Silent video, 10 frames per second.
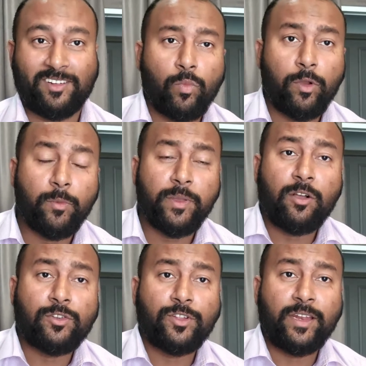We will be
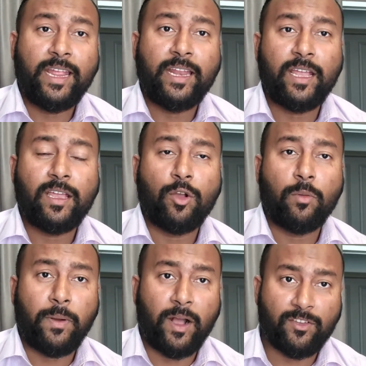also needing your
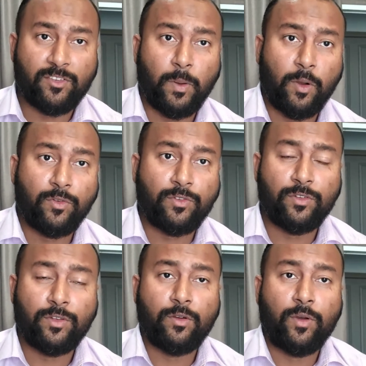passport,
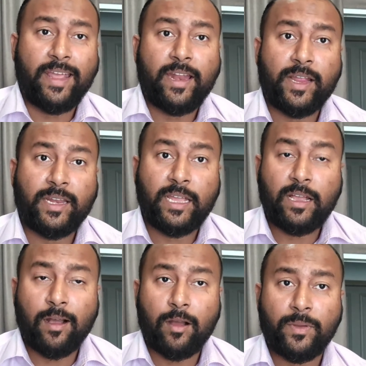your NID
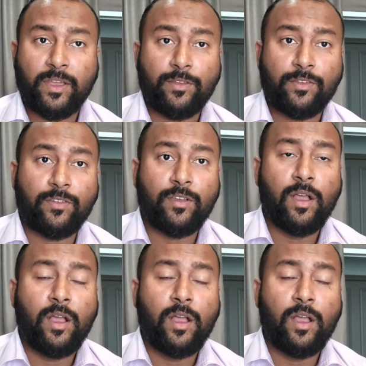copies,